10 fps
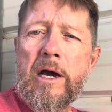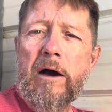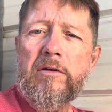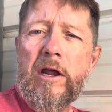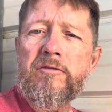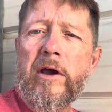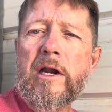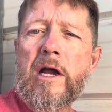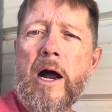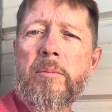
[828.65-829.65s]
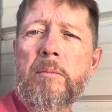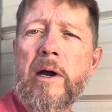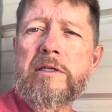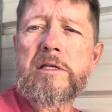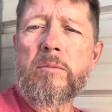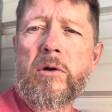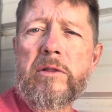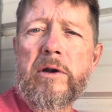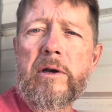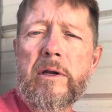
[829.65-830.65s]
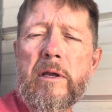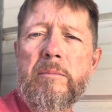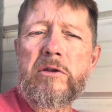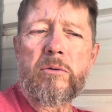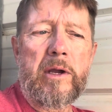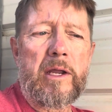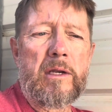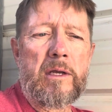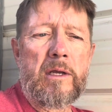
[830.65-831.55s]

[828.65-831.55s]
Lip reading: I've got to find a compromise somewhere there in between.